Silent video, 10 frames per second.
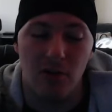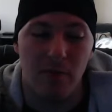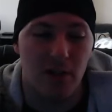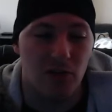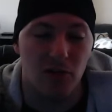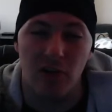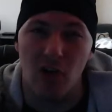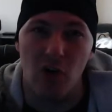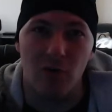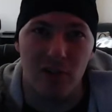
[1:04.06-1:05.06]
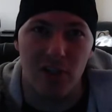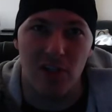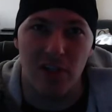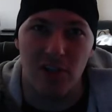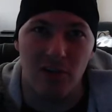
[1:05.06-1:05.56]
muscles are your own
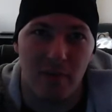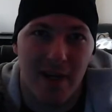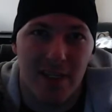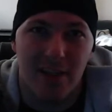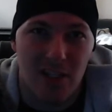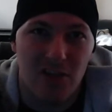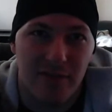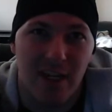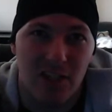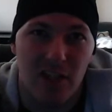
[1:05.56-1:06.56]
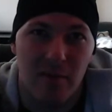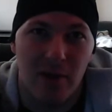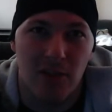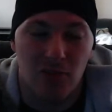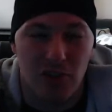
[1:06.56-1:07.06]
resistance, so you're basically just flexing your
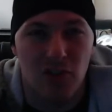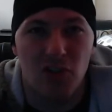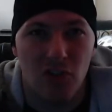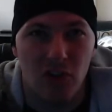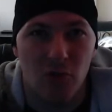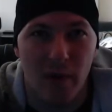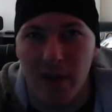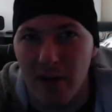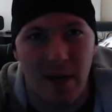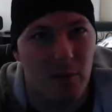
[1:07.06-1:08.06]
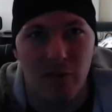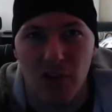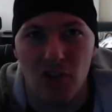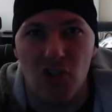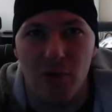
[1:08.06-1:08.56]
muscles in a certain way. You're not moving
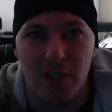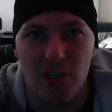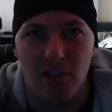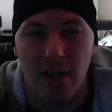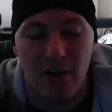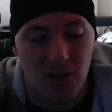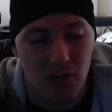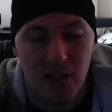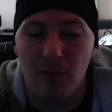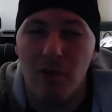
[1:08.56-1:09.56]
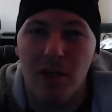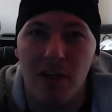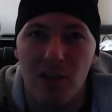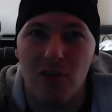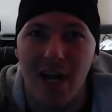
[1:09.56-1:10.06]
your joints, etc. So you're going
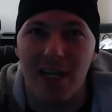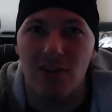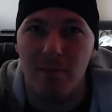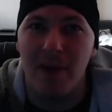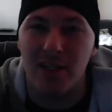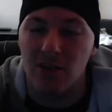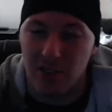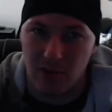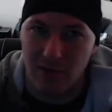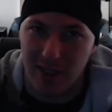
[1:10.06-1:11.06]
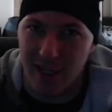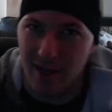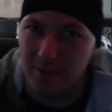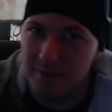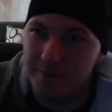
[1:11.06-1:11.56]
to use isometrics right
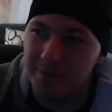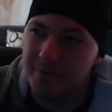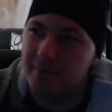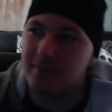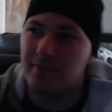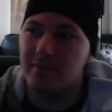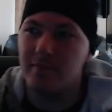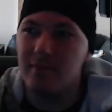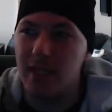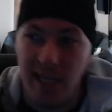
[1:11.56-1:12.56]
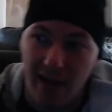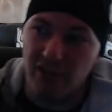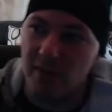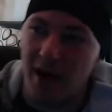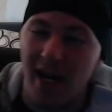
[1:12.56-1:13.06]
now. And
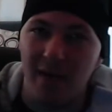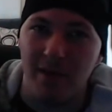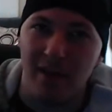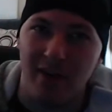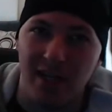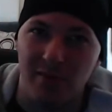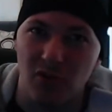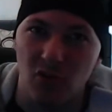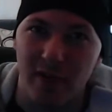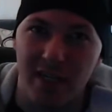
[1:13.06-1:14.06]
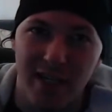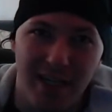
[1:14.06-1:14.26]
obviously behind me I've got some sweet